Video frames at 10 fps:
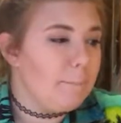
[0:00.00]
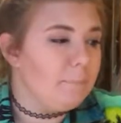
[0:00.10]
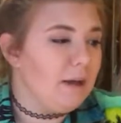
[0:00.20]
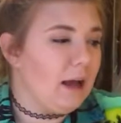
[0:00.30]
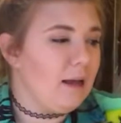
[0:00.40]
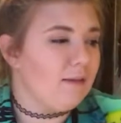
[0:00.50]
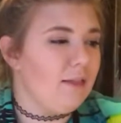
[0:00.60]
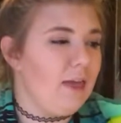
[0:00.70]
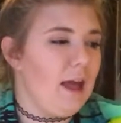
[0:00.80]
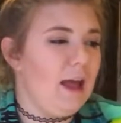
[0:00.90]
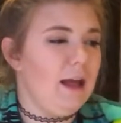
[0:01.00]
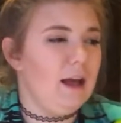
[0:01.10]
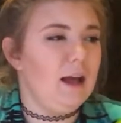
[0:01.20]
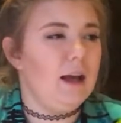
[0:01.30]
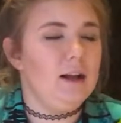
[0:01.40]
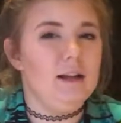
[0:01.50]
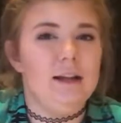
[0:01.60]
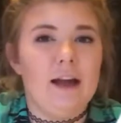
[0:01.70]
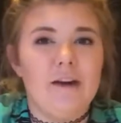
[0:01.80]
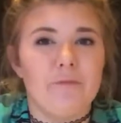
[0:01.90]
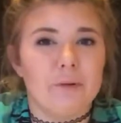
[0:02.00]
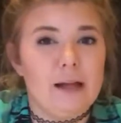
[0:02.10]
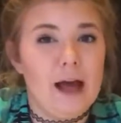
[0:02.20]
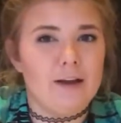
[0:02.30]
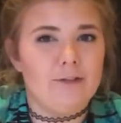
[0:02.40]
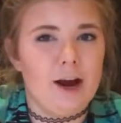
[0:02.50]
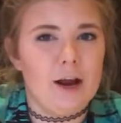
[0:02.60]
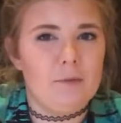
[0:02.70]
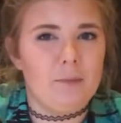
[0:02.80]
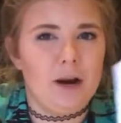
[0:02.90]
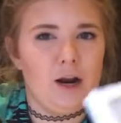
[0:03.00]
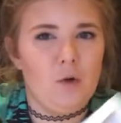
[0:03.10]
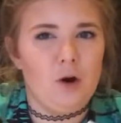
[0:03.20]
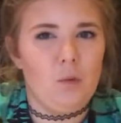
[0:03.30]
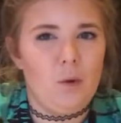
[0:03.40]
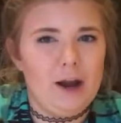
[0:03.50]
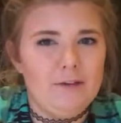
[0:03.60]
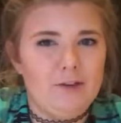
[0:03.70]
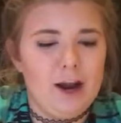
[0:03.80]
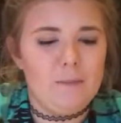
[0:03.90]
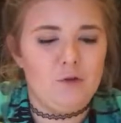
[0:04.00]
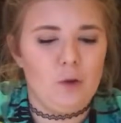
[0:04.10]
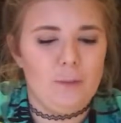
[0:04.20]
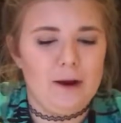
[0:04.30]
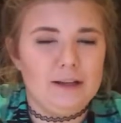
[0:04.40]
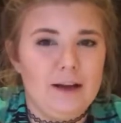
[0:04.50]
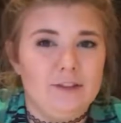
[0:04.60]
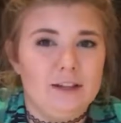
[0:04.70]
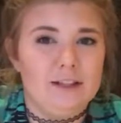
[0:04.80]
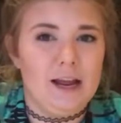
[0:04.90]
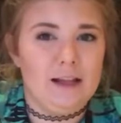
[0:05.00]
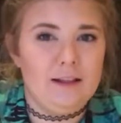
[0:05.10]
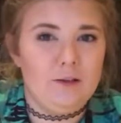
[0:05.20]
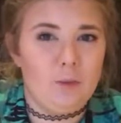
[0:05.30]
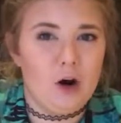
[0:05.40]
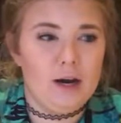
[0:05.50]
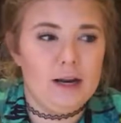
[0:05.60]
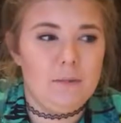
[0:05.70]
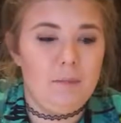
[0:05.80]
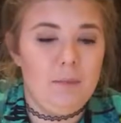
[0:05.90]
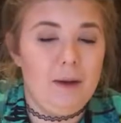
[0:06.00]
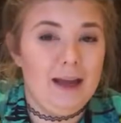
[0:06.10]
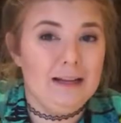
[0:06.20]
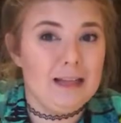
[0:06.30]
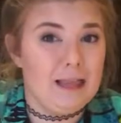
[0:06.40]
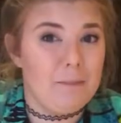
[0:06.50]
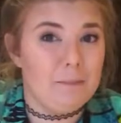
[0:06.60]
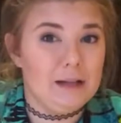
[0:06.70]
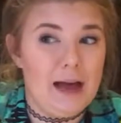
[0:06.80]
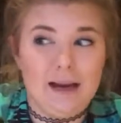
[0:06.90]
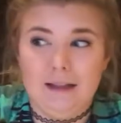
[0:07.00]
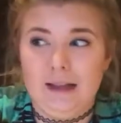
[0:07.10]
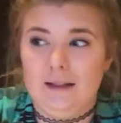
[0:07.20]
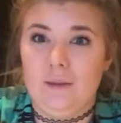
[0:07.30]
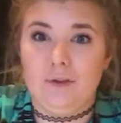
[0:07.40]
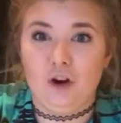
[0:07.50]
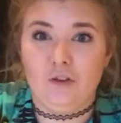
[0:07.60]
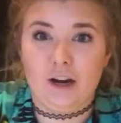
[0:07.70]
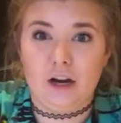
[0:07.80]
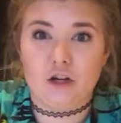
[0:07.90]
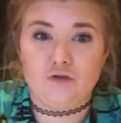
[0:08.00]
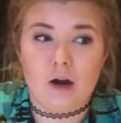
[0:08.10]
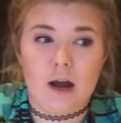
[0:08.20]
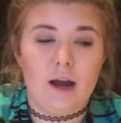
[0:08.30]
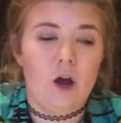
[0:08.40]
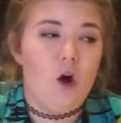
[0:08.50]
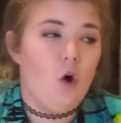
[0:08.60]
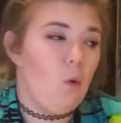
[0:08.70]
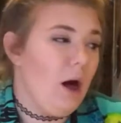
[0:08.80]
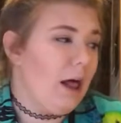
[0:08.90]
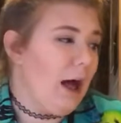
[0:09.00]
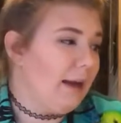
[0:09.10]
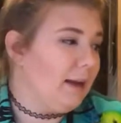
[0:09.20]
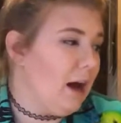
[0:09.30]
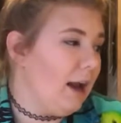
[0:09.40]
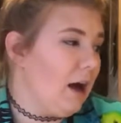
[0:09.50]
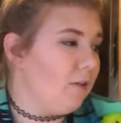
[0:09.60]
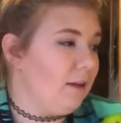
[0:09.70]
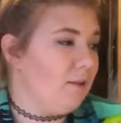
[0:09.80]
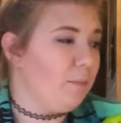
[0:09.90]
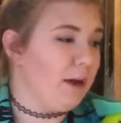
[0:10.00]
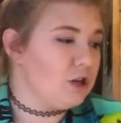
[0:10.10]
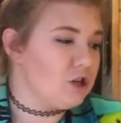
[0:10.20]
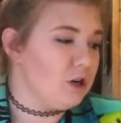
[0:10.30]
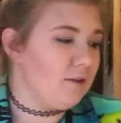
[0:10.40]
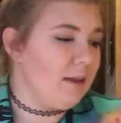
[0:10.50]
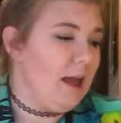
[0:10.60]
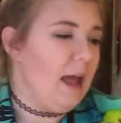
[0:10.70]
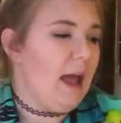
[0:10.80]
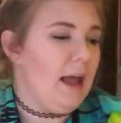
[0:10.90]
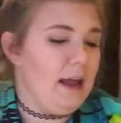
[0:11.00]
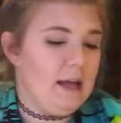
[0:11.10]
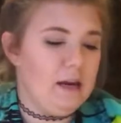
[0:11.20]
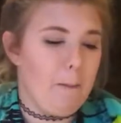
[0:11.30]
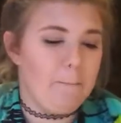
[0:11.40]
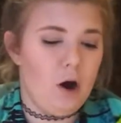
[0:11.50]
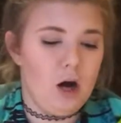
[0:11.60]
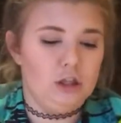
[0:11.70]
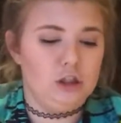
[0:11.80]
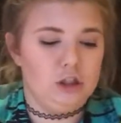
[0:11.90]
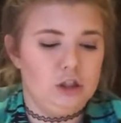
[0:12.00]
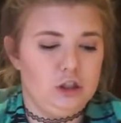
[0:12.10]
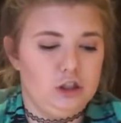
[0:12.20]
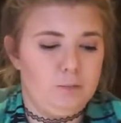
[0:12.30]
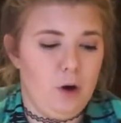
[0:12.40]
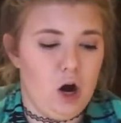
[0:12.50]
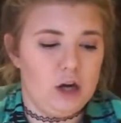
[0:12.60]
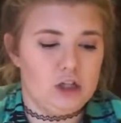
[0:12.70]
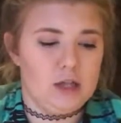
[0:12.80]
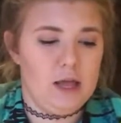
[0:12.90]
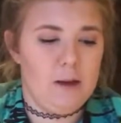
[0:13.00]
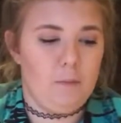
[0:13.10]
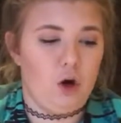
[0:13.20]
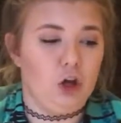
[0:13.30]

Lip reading: because they didn't have black frames, but I don't want a white frame, so I'm about to have to take these apart and paint them black and let them sit over here and dry while I cut out these pictures and Mod Podge them or